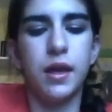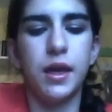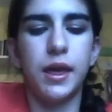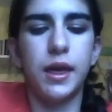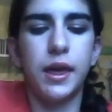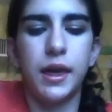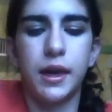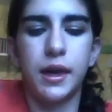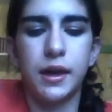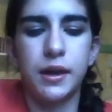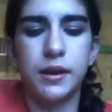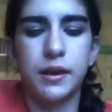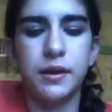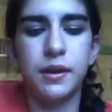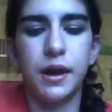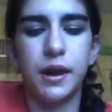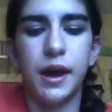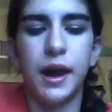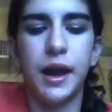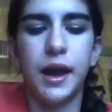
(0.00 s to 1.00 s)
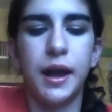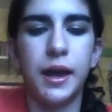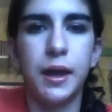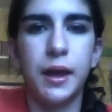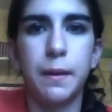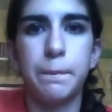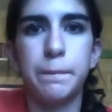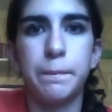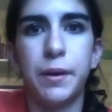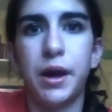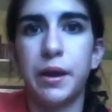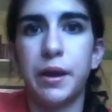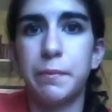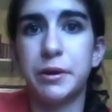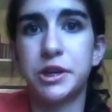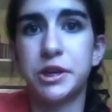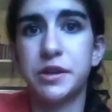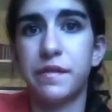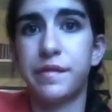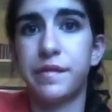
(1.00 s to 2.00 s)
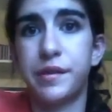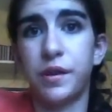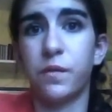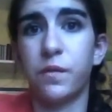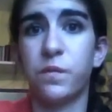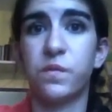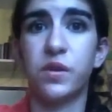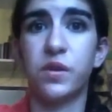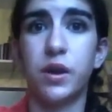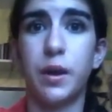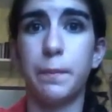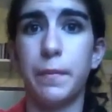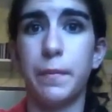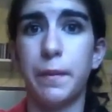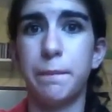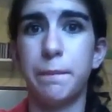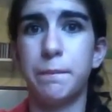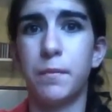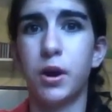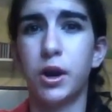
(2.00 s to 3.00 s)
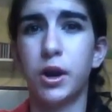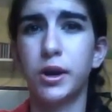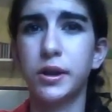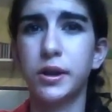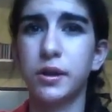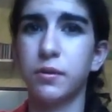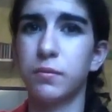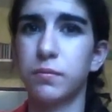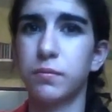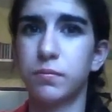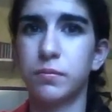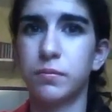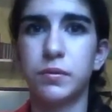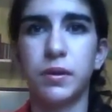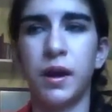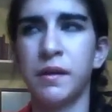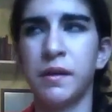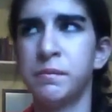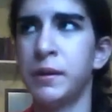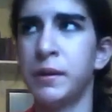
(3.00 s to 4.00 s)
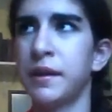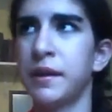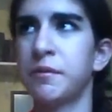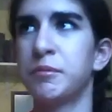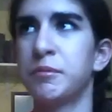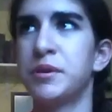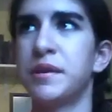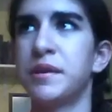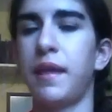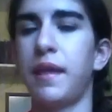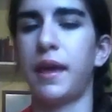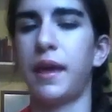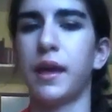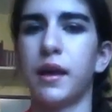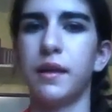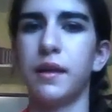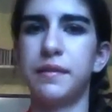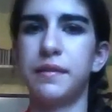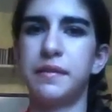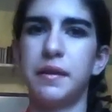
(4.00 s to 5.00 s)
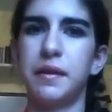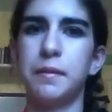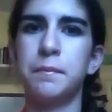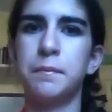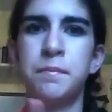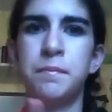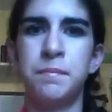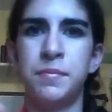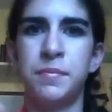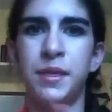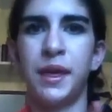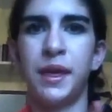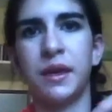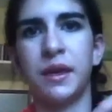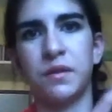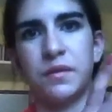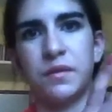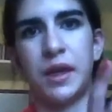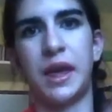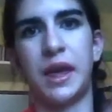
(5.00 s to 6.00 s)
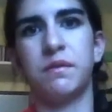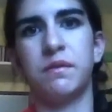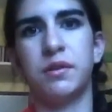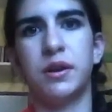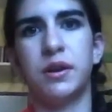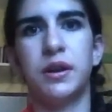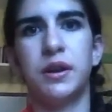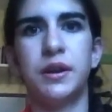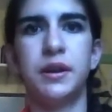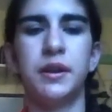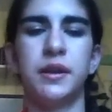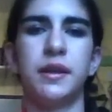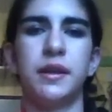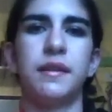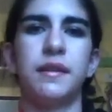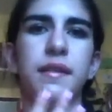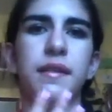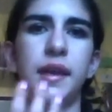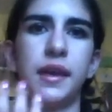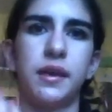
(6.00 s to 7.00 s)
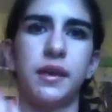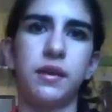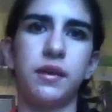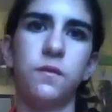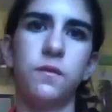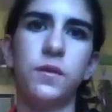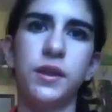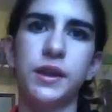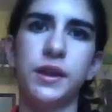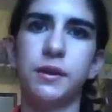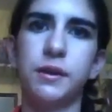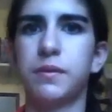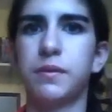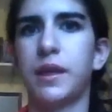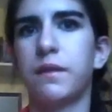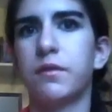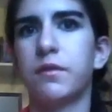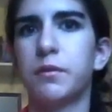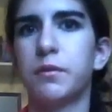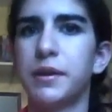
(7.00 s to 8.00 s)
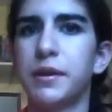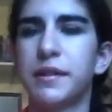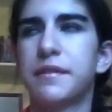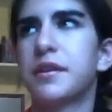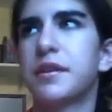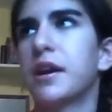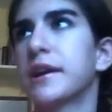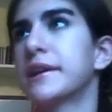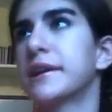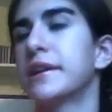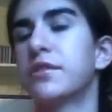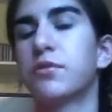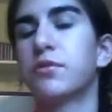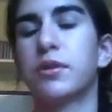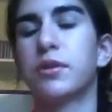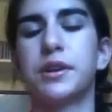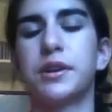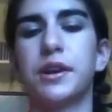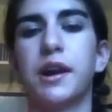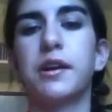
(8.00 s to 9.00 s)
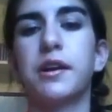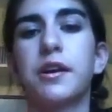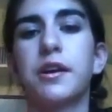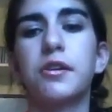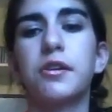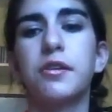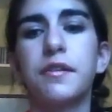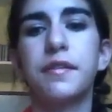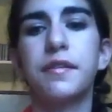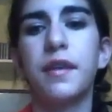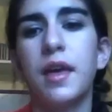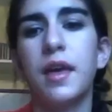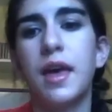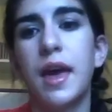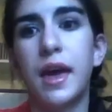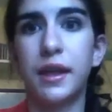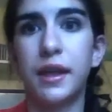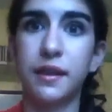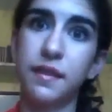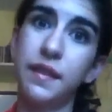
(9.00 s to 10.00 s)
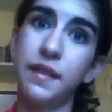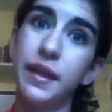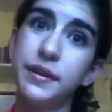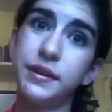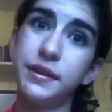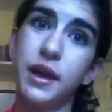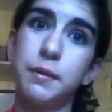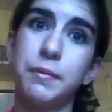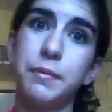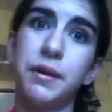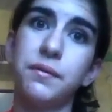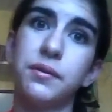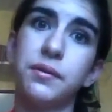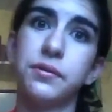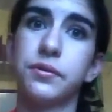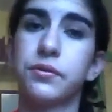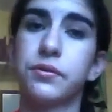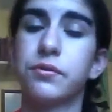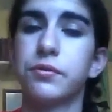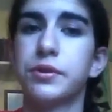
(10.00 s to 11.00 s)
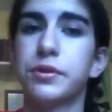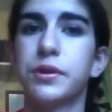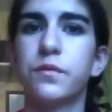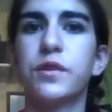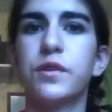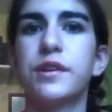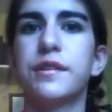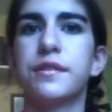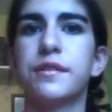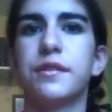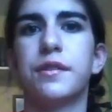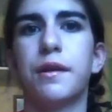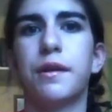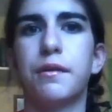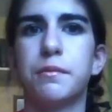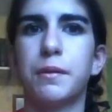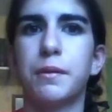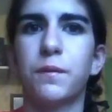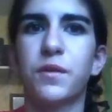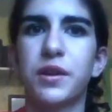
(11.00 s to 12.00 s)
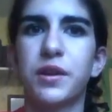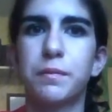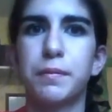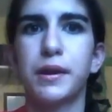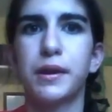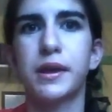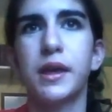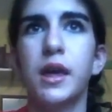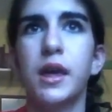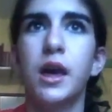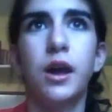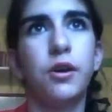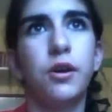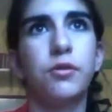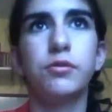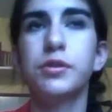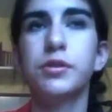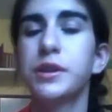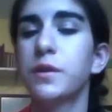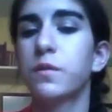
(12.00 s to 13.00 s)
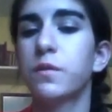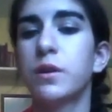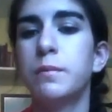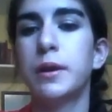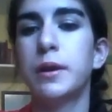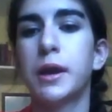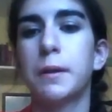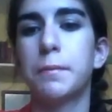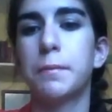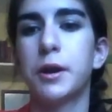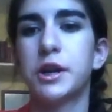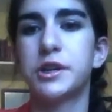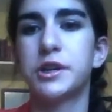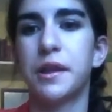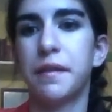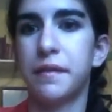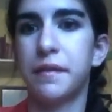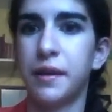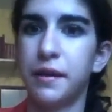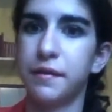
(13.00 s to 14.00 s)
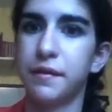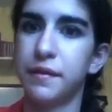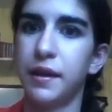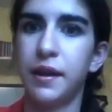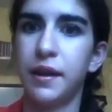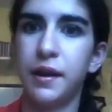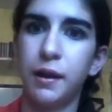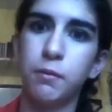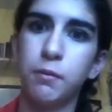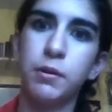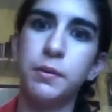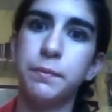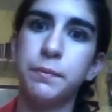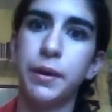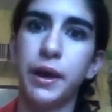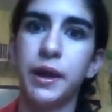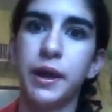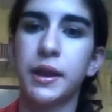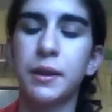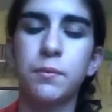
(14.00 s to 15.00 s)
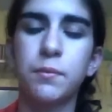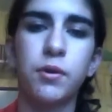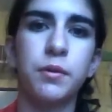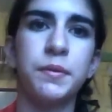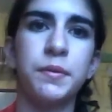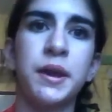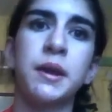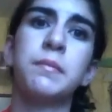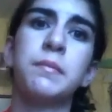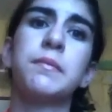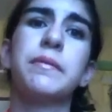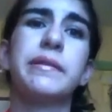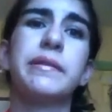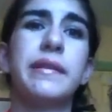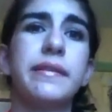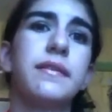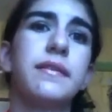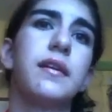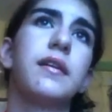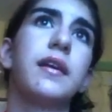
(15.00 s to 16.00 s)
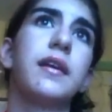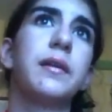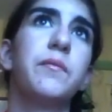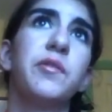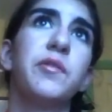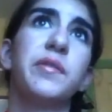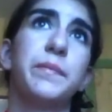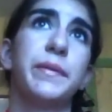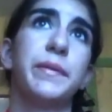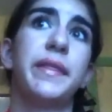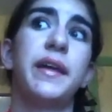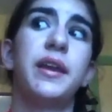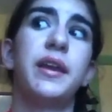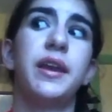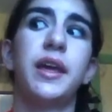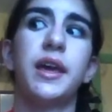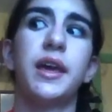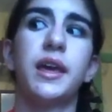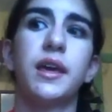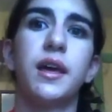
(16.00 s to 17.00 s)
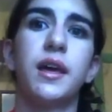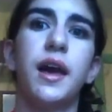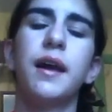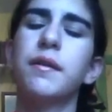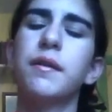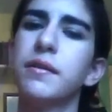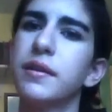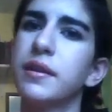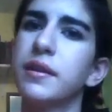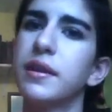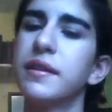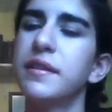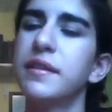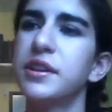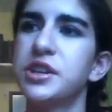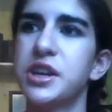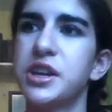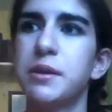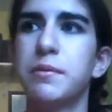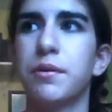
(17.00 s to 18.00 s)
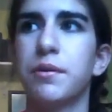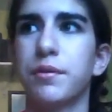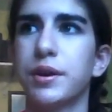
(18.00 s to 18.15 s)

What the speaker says: And I bought a bunch of stuff from MARC Cosmetics, which is, a sub-thing of Avon. It's, affiliated with Avon, but it's targeted toward young girls. And at that time, Avon was cruelty-free, so that was my first big cruelty-free makeup purchase, and I decided I wouldn't buy any more makeup that was tested on animals, but then, it's a shame, though.